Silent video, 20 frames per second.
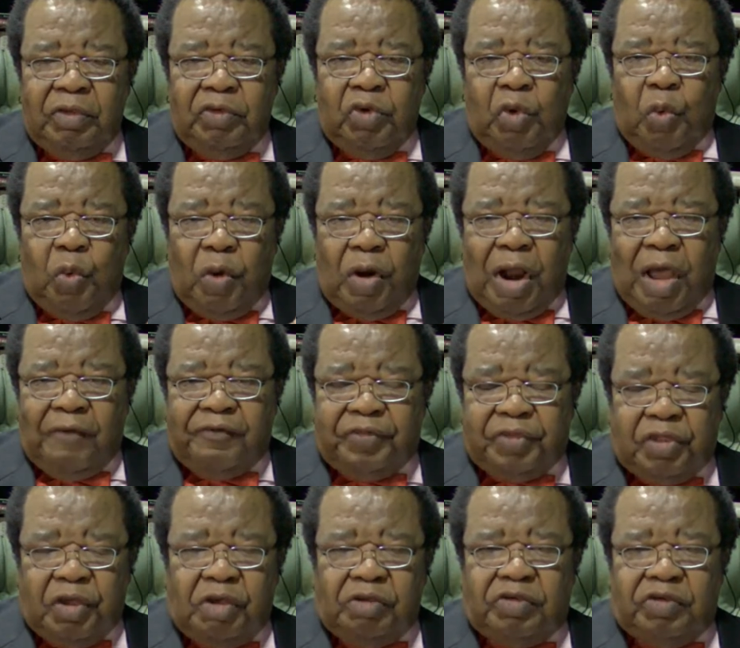You would have
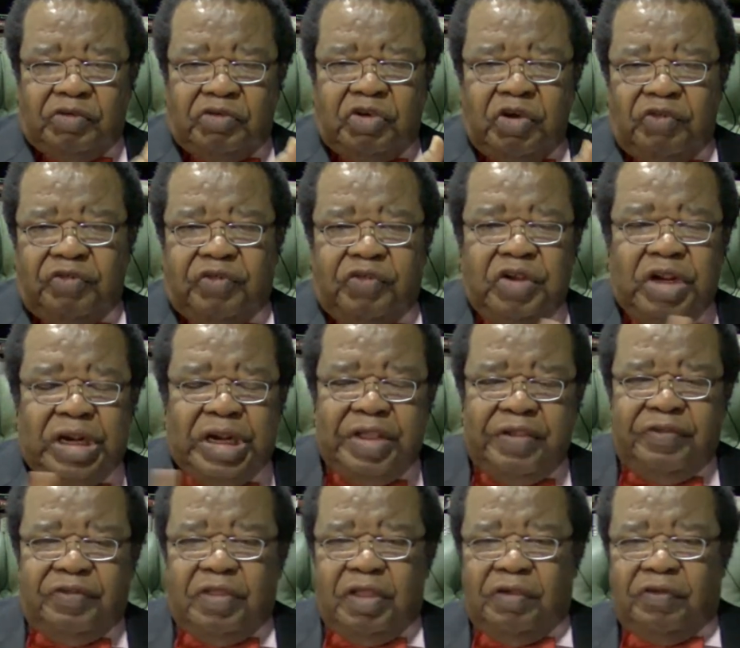thought, just
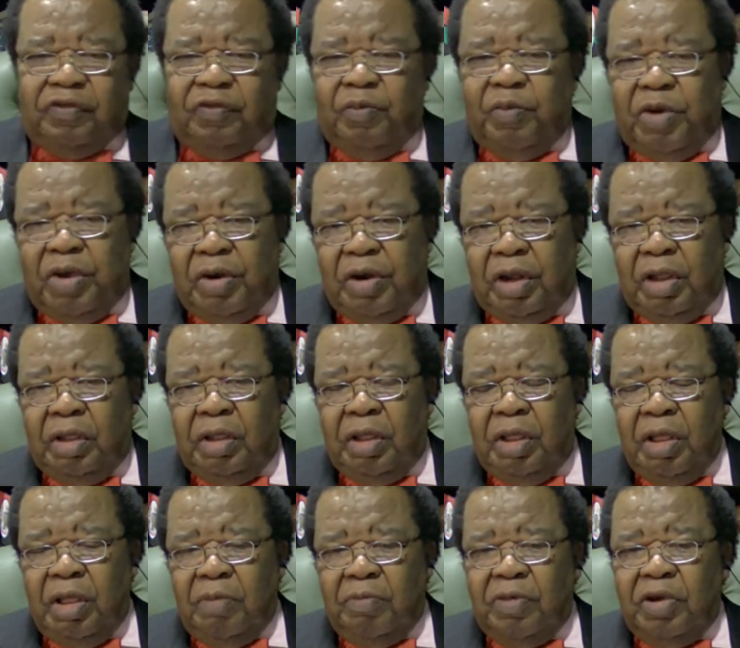release this money.
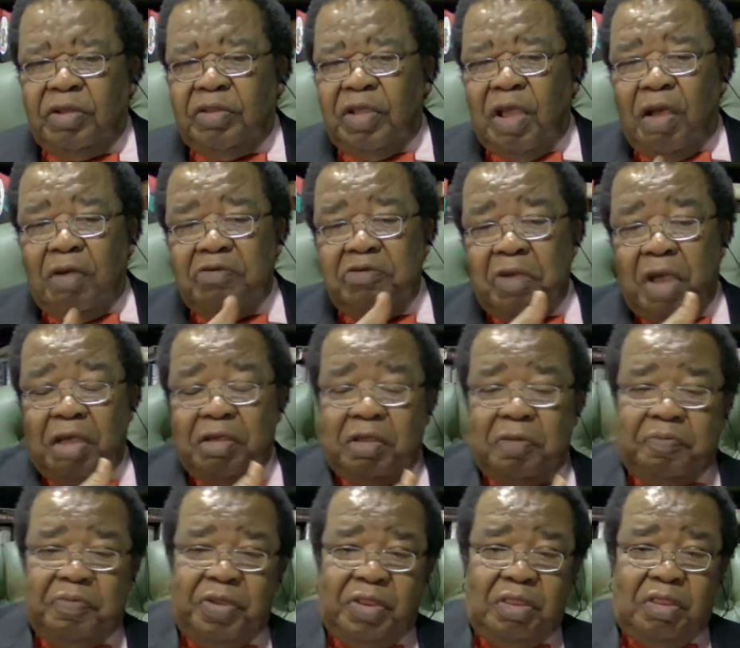But you are
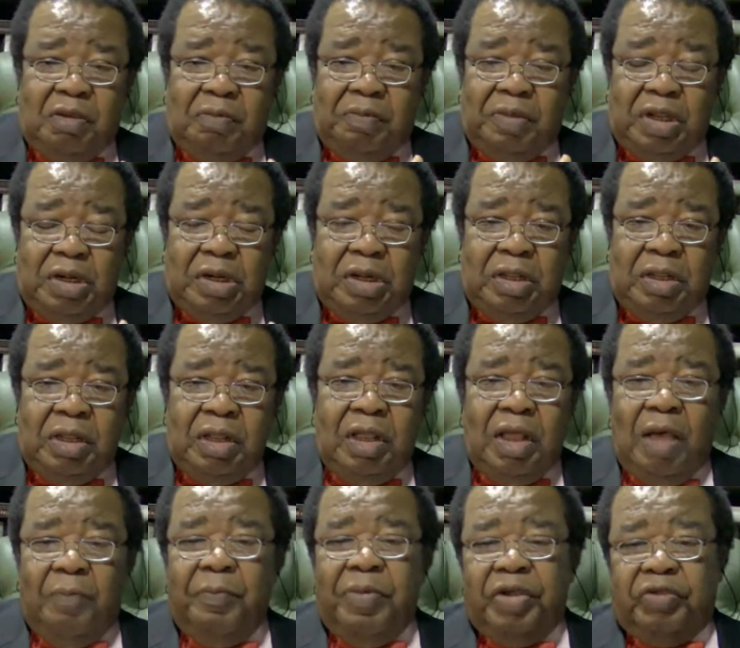keeping the money,
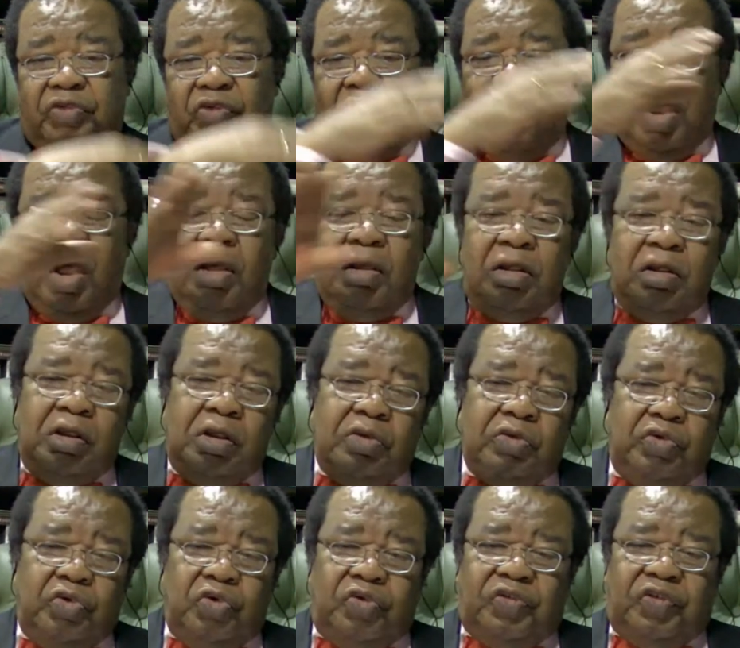but you are
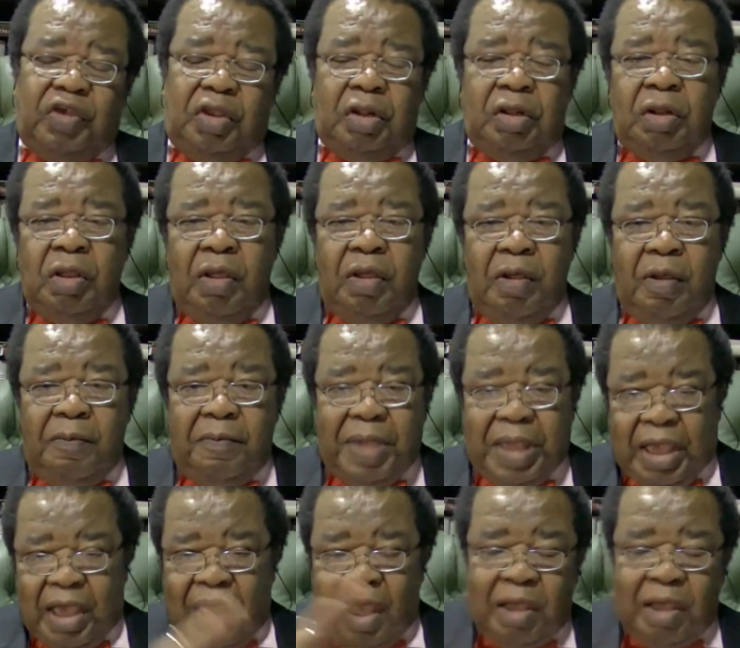using
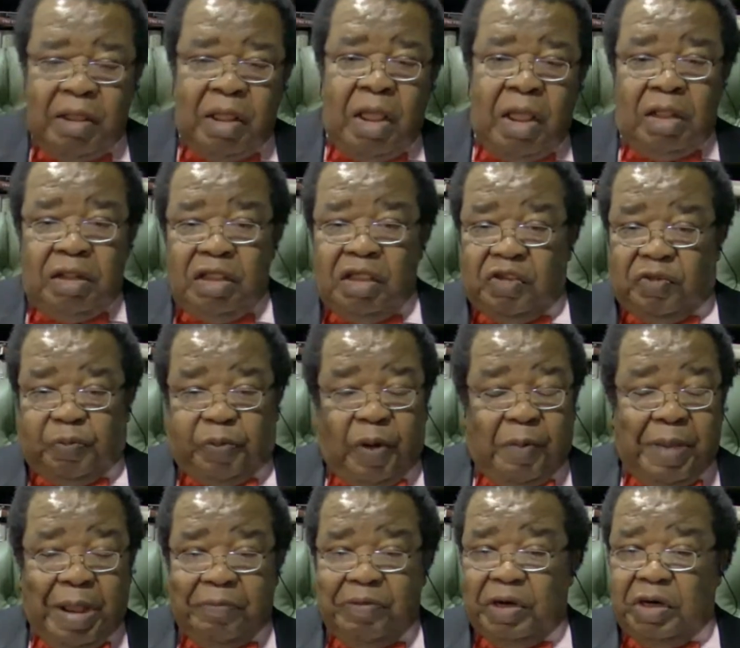behind. It's
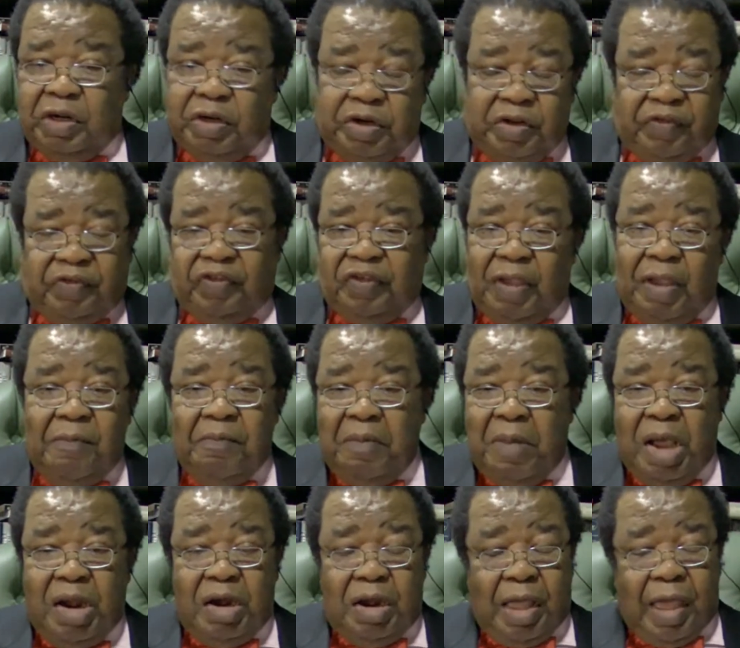probably the
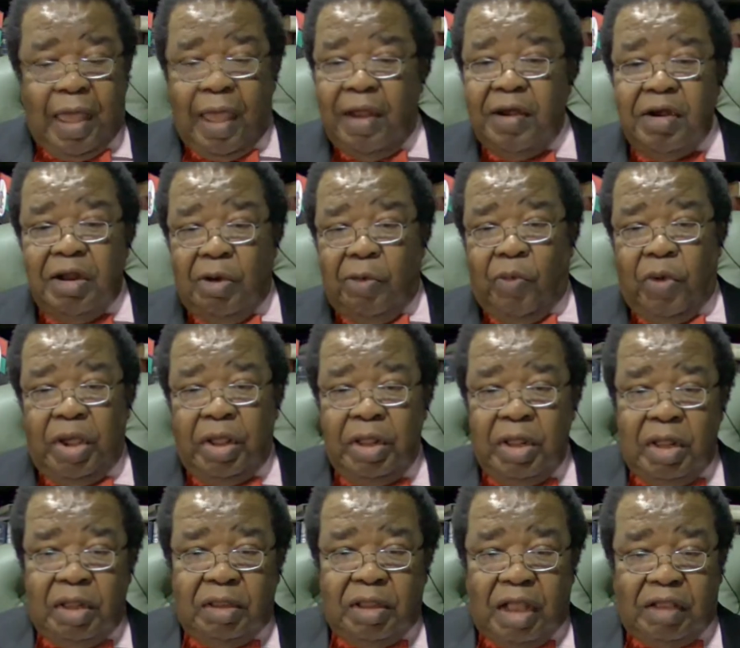same money anyway
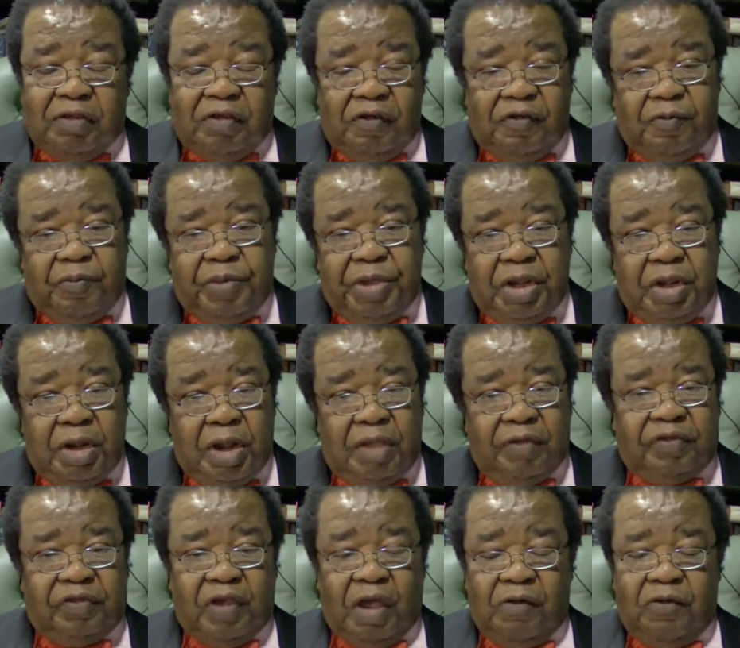that is being
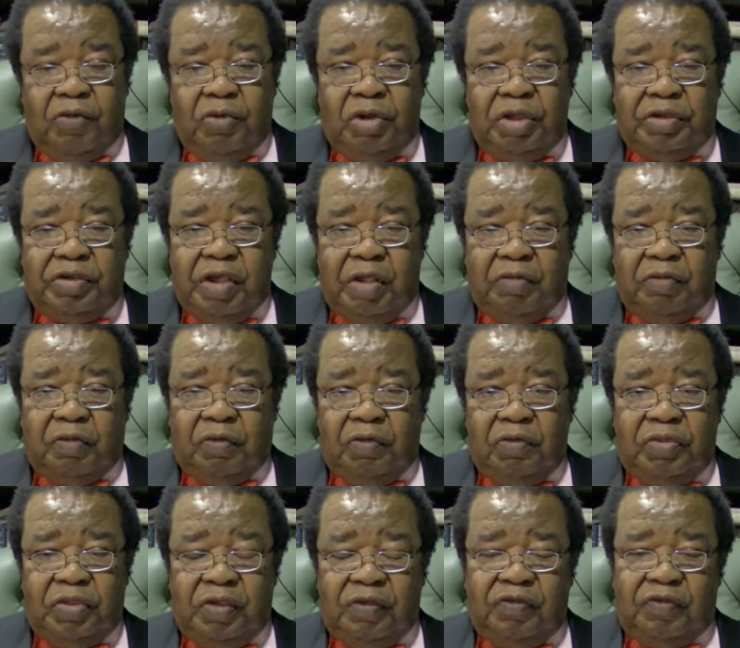circulated
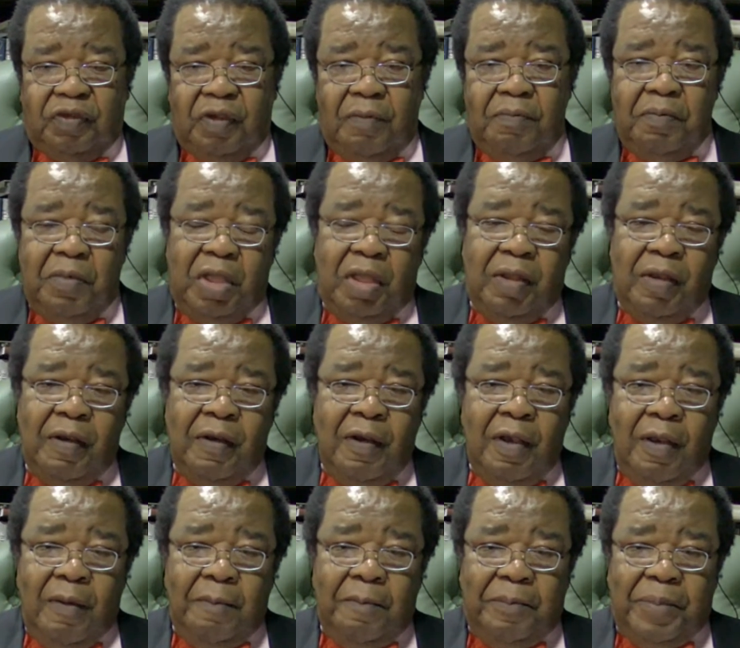through the same
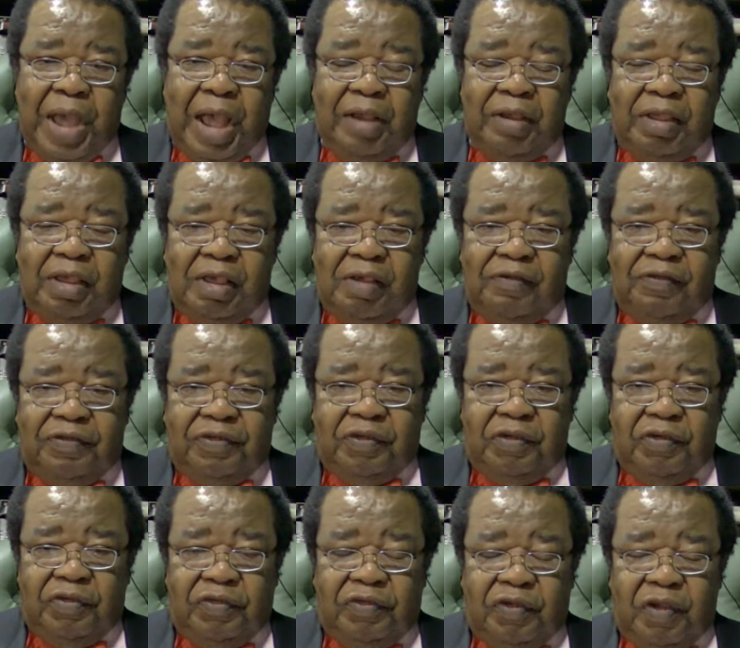banking
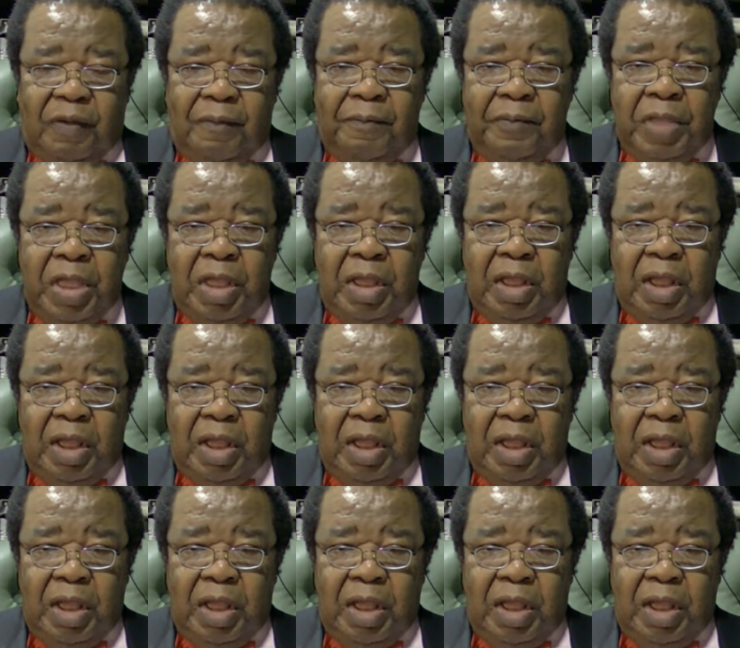system.